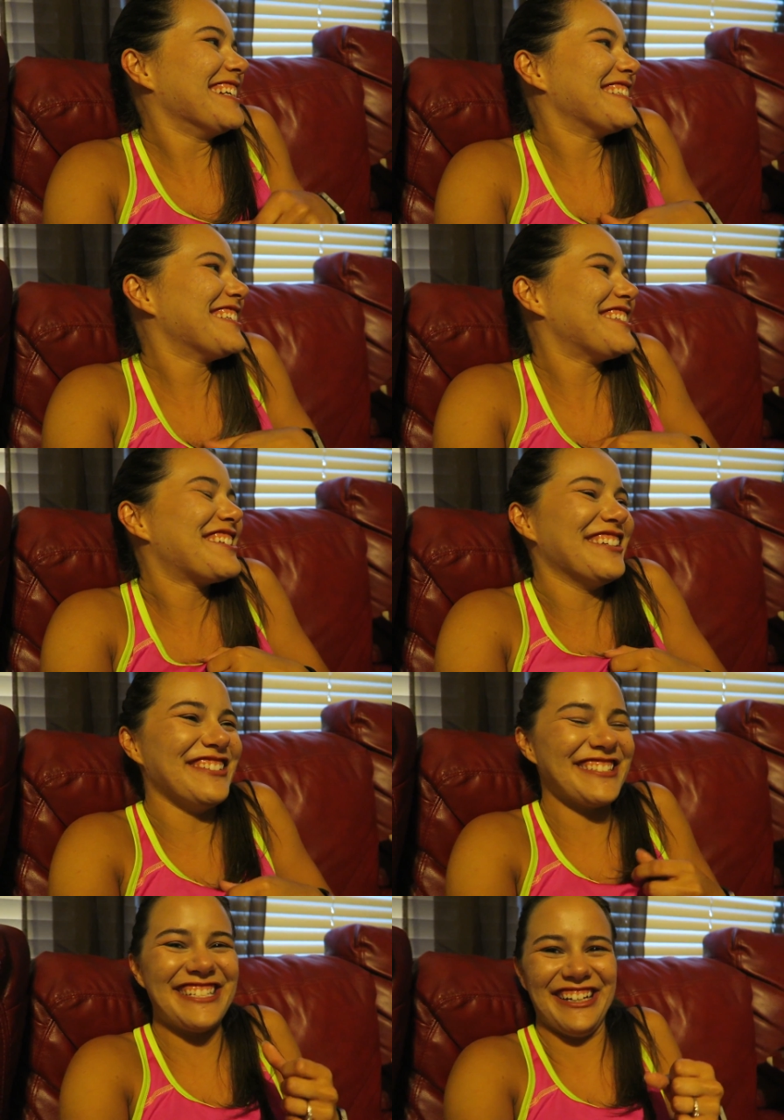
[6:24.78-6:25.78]
sends the
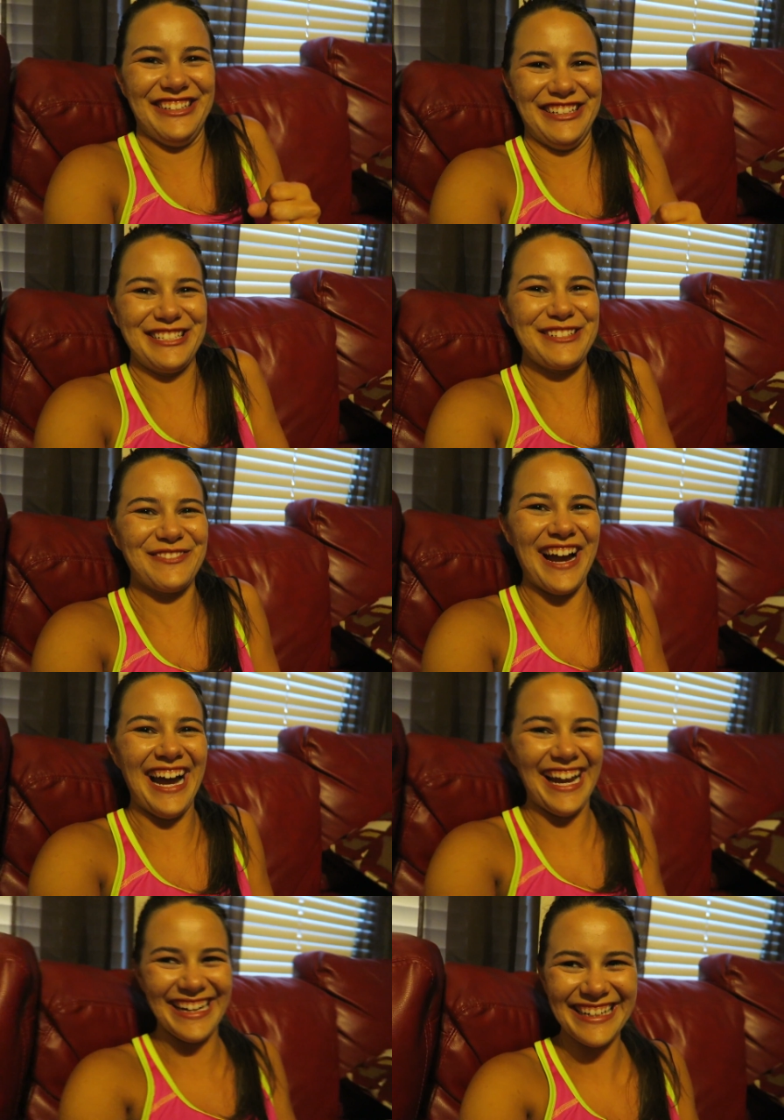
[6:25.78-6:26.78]
chills down yeah. your
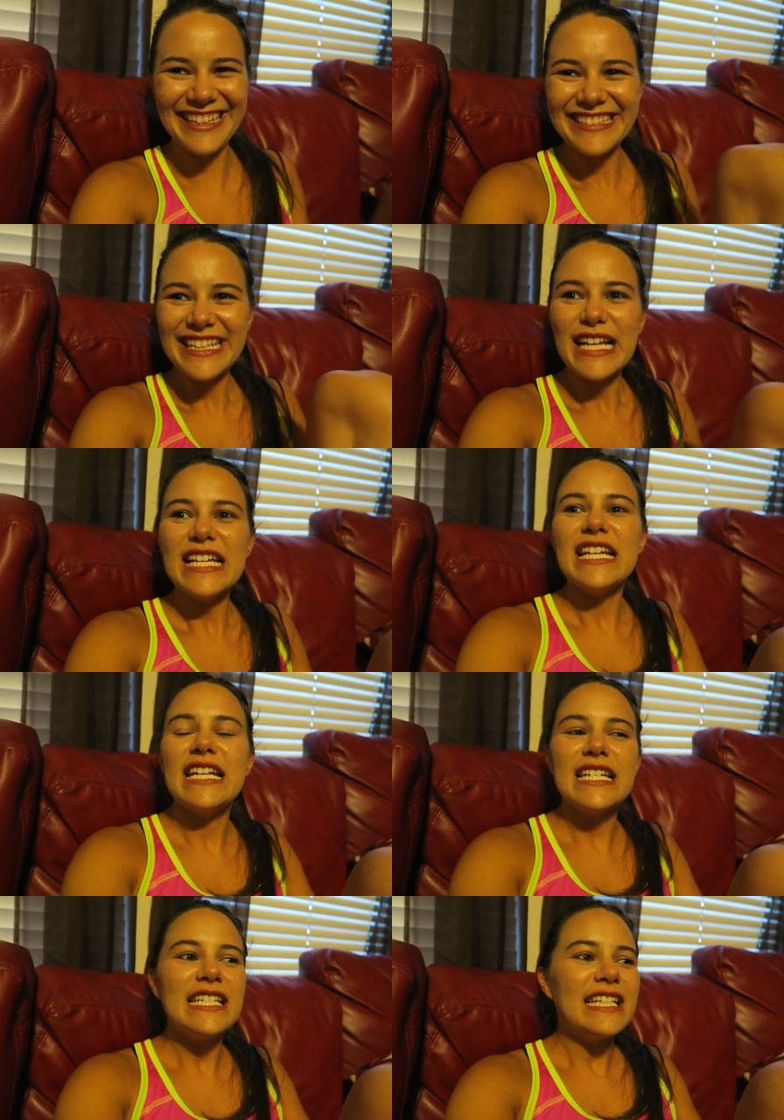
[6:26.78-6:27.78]

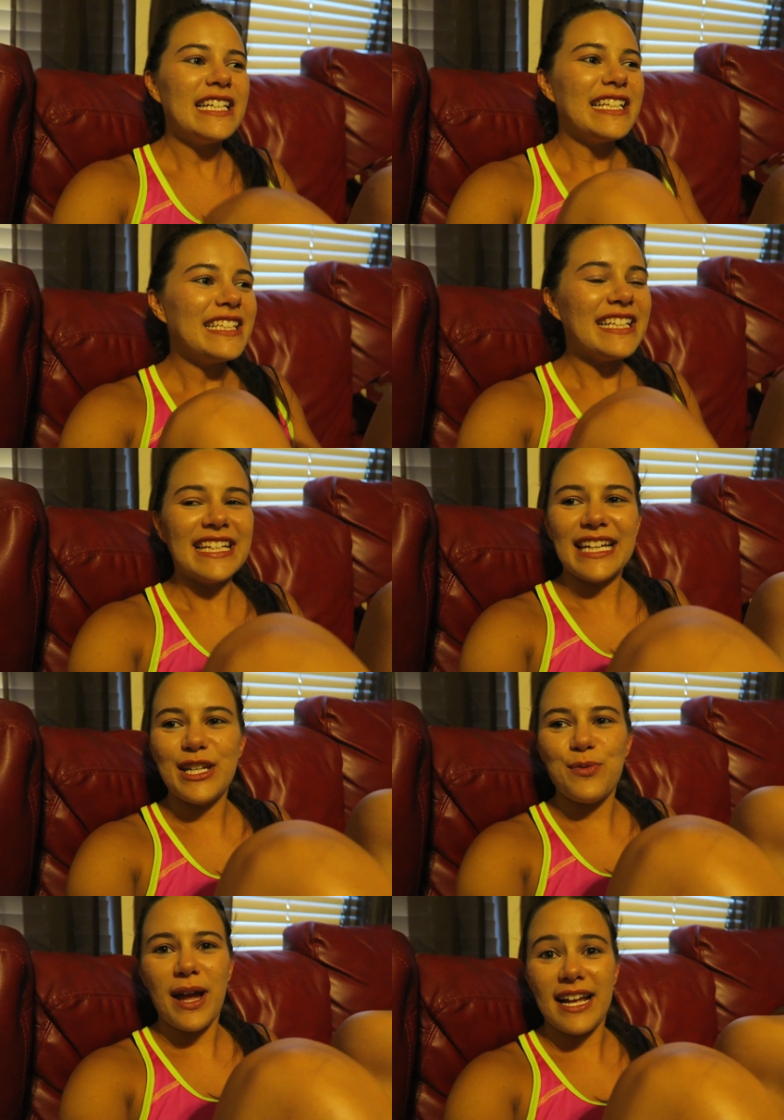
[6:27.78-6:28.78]
spine.
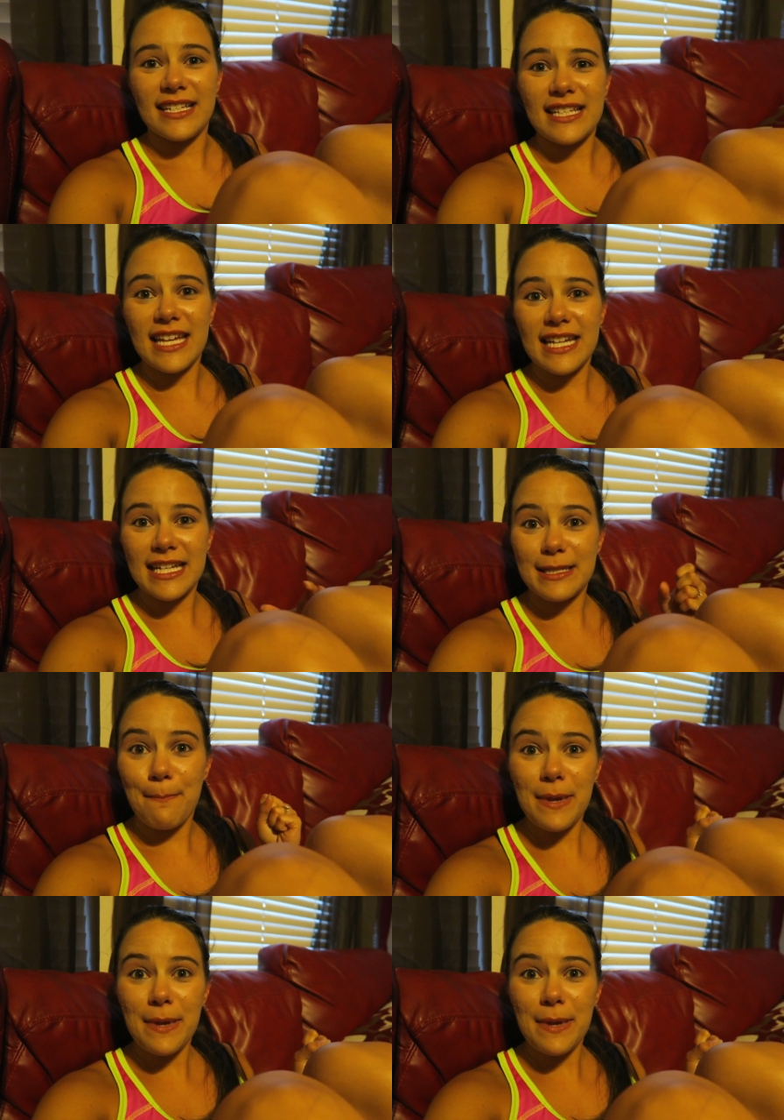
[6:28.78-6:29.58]
Anyways, it is